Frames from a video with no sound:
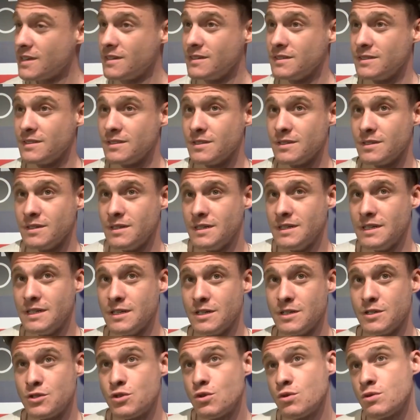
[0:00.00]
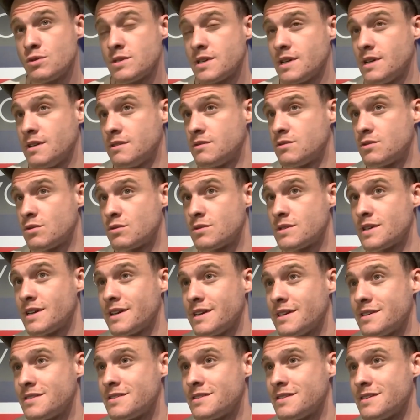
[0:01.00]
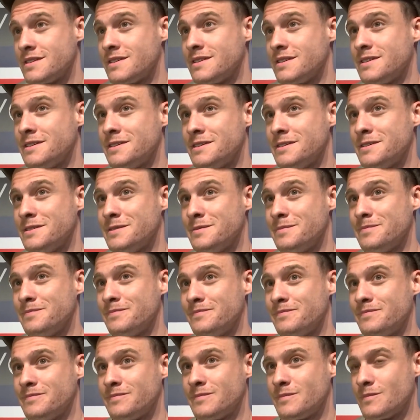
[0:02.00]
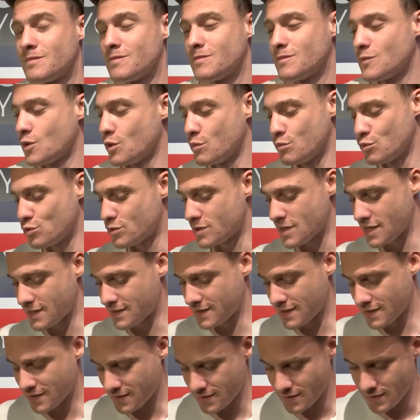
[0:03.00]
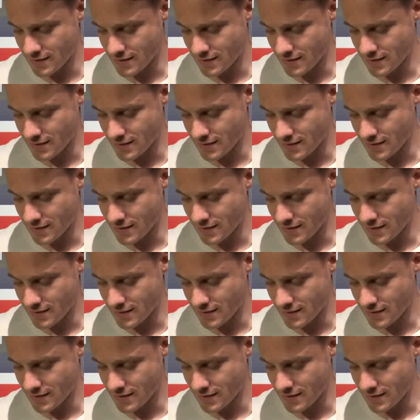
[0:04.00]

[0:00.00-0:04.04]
day. We talked about cinema. How did it go for you?